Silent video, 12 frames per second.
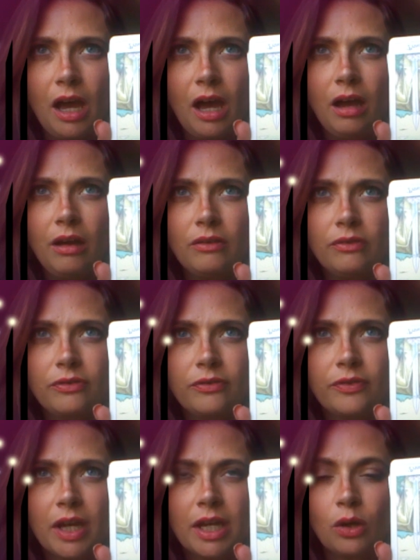of
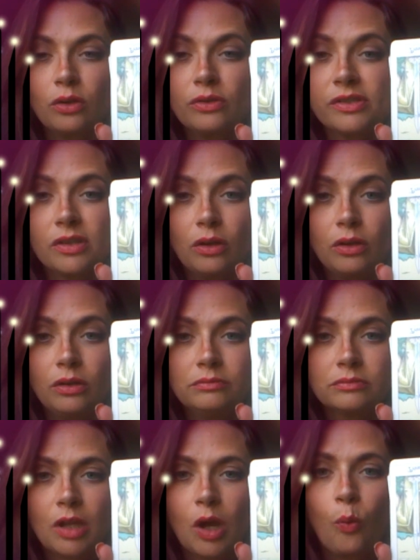an old soul,
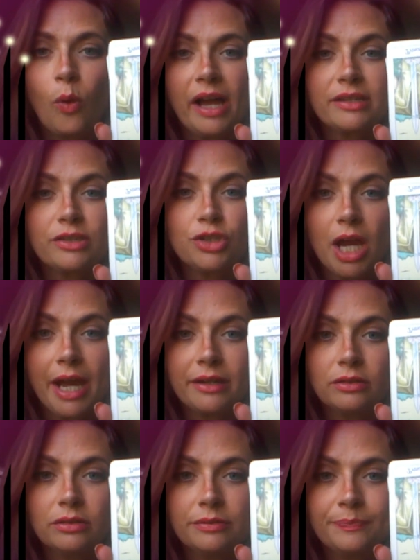a wise
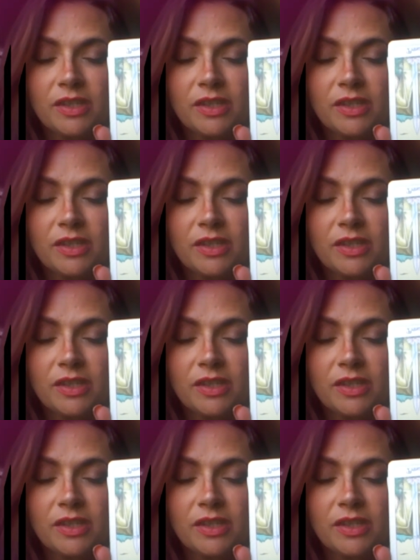child.